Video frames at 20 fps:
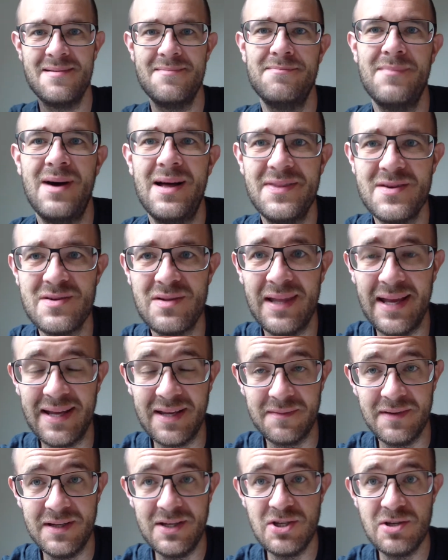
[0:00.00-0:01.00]
mother
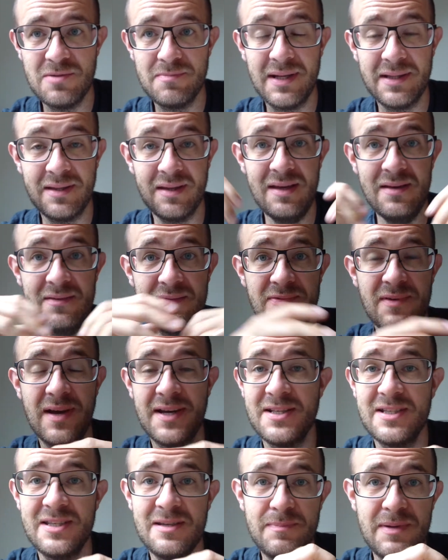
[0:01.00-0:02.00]
language. But if I
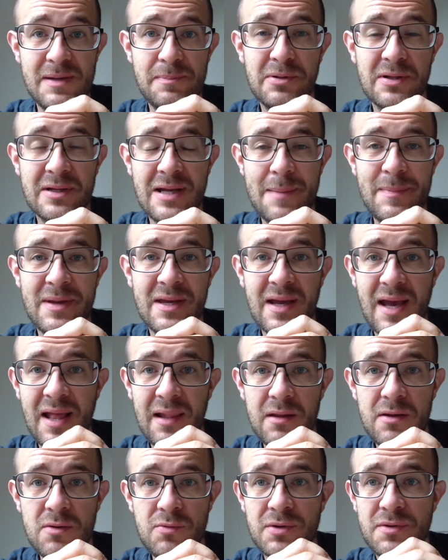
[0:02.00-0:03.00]
see people coming
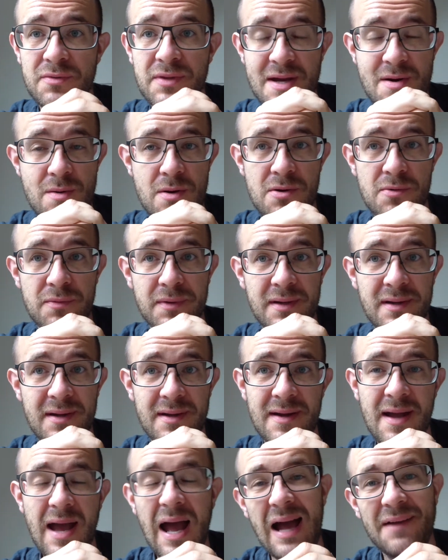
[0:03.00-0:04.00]
alone on their own,
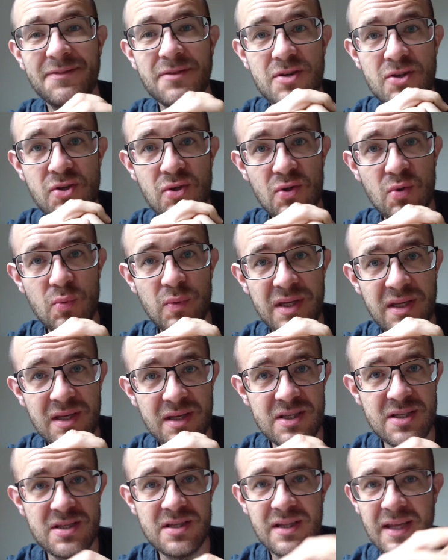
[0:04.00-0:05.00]
after 2
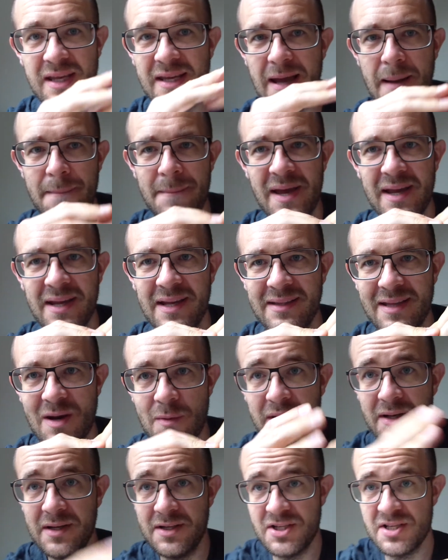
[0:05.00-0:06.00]
weeks, they come back and their
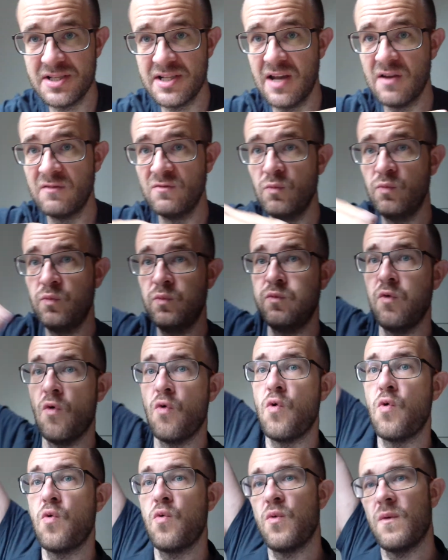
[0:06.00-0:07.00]
English is like
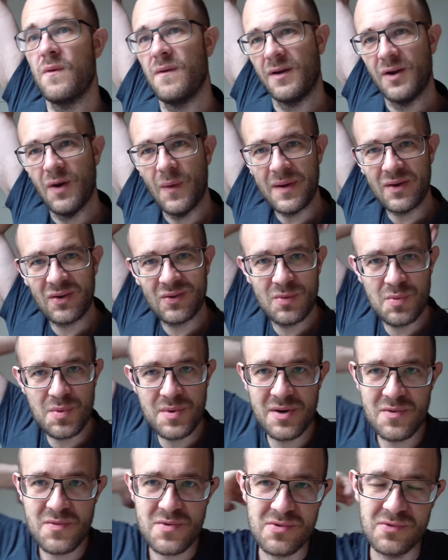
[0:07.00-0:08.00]
going through
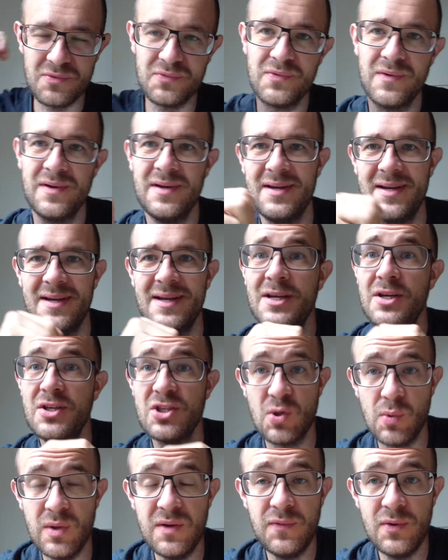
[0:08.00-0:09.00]
the roof.
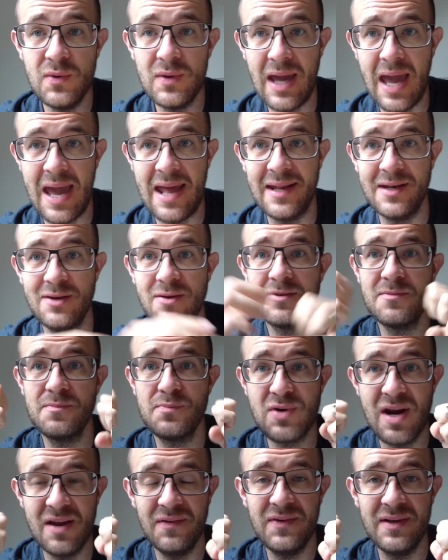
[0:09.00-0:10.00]
So if you can and you're
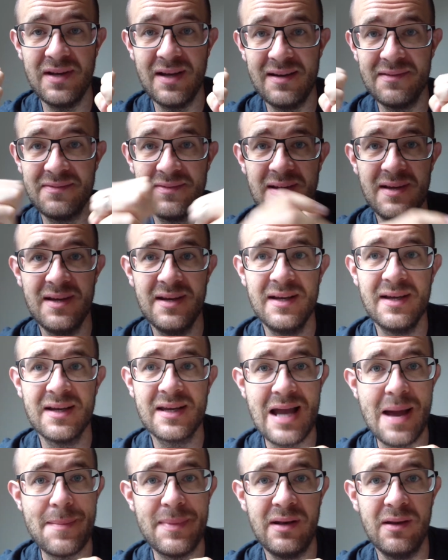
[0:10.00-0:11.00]
brave enough,
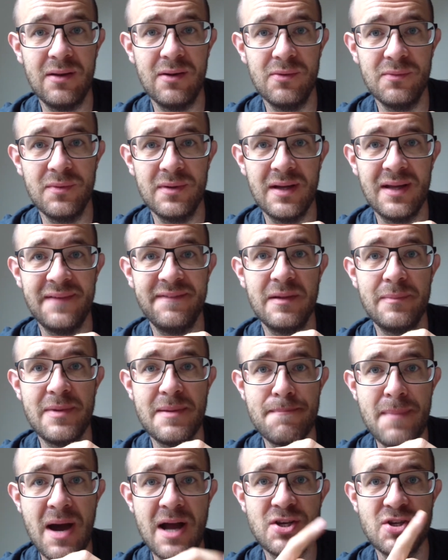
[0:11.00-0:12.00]
come alone. It will be
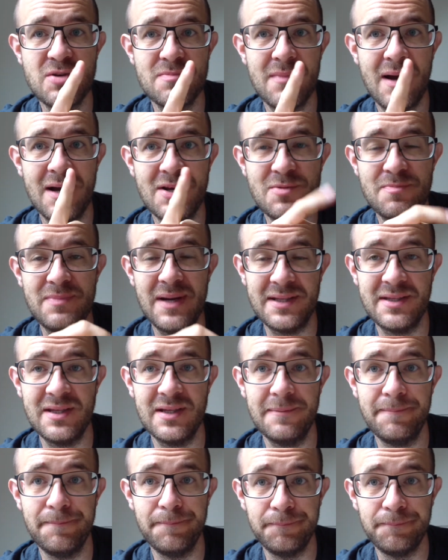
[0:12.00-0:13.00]
much, much
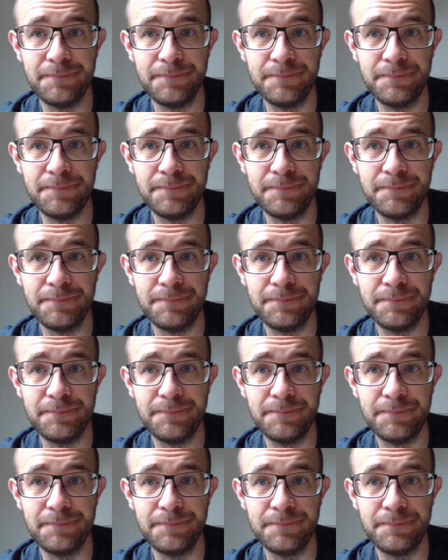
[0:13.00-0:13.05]
better.